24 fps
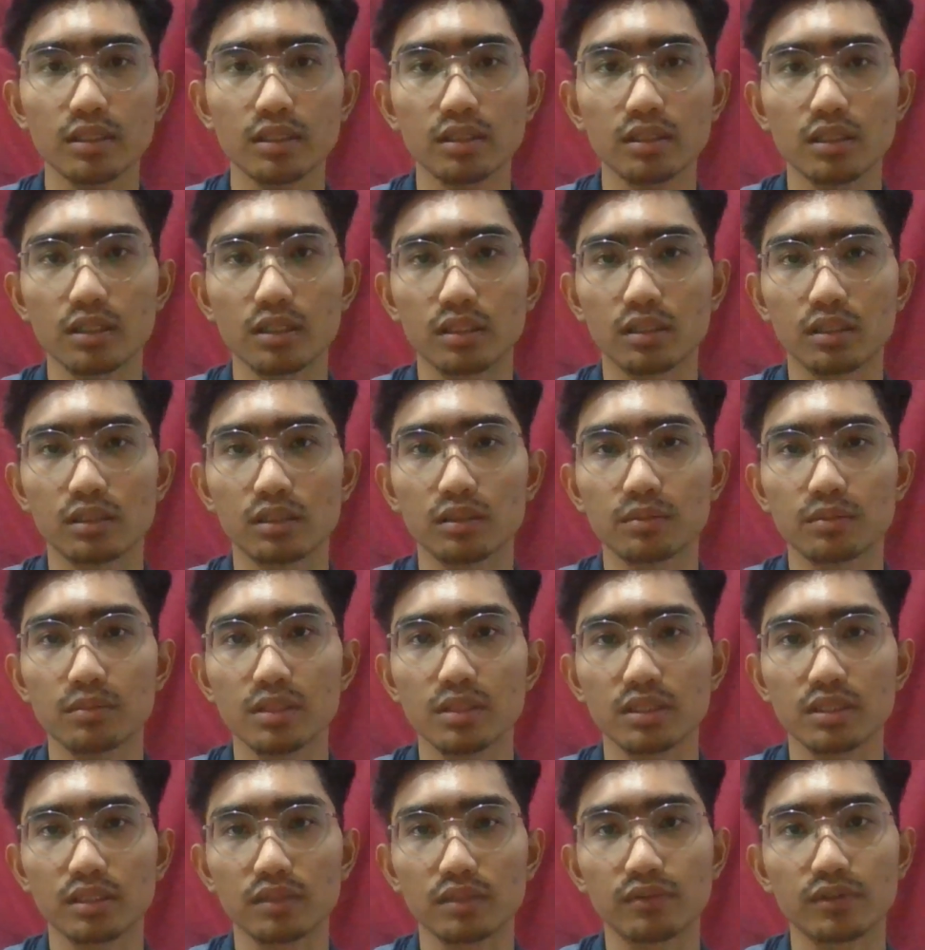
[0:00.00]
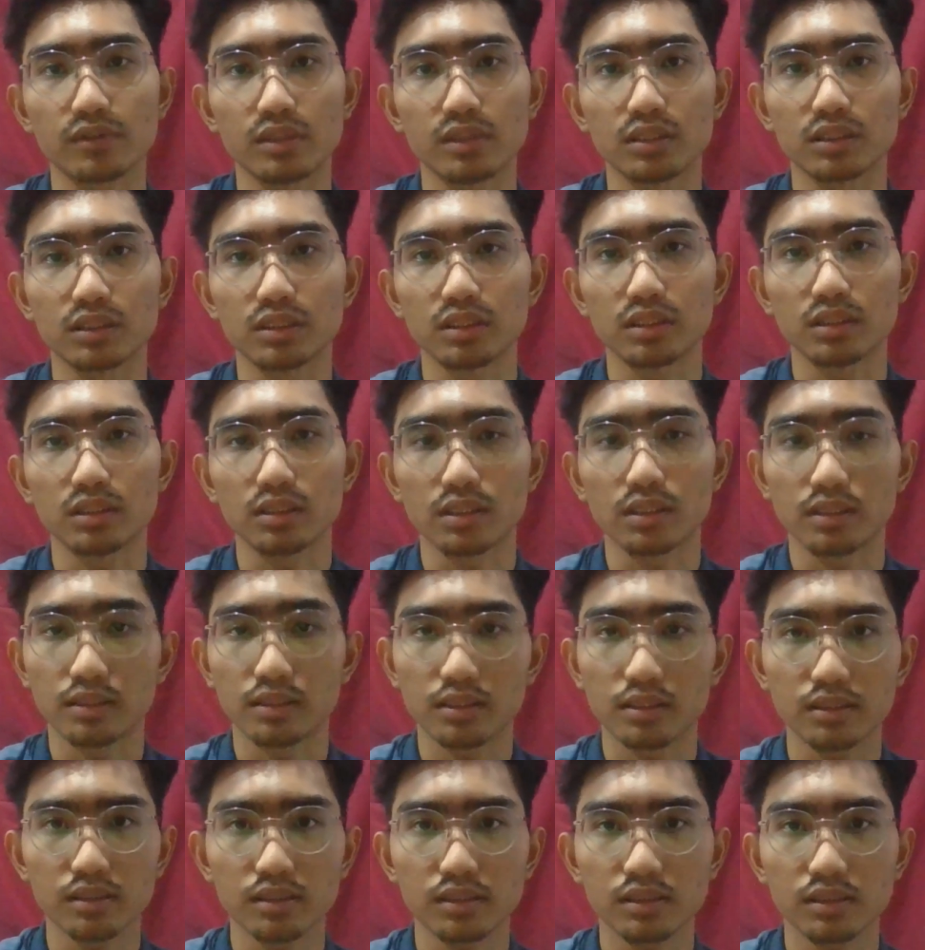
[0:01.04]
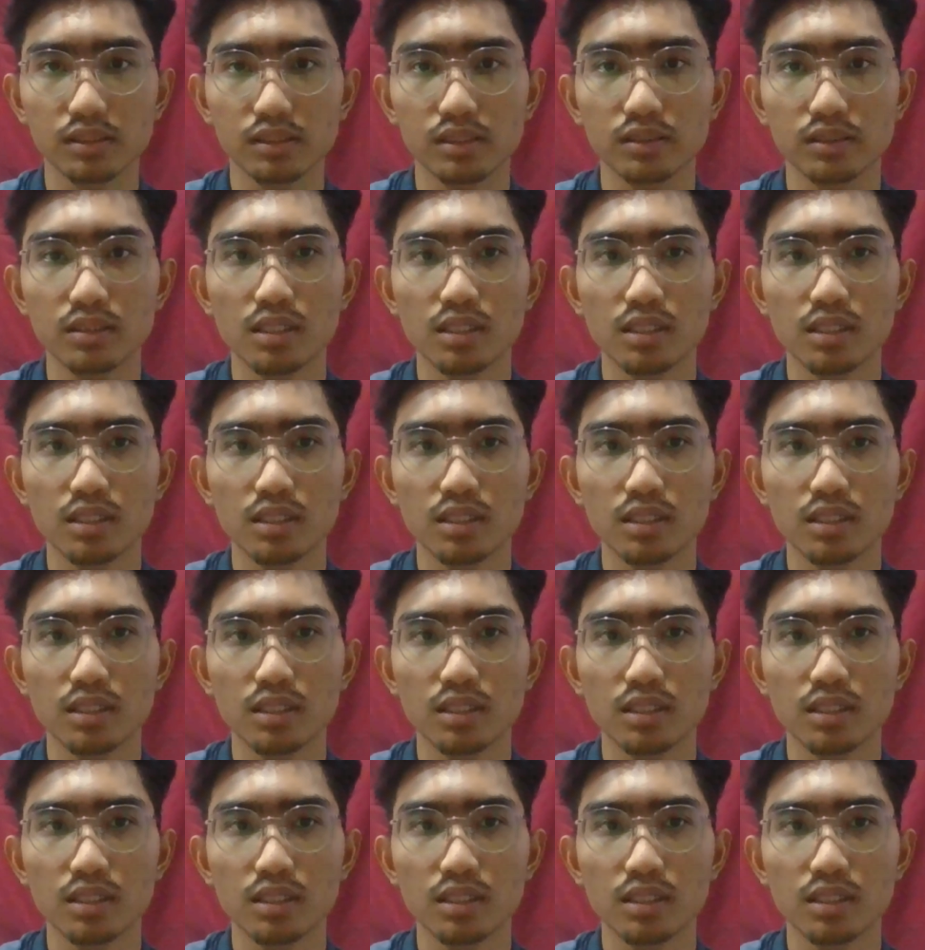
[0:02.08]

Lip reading: economics and financial analysis,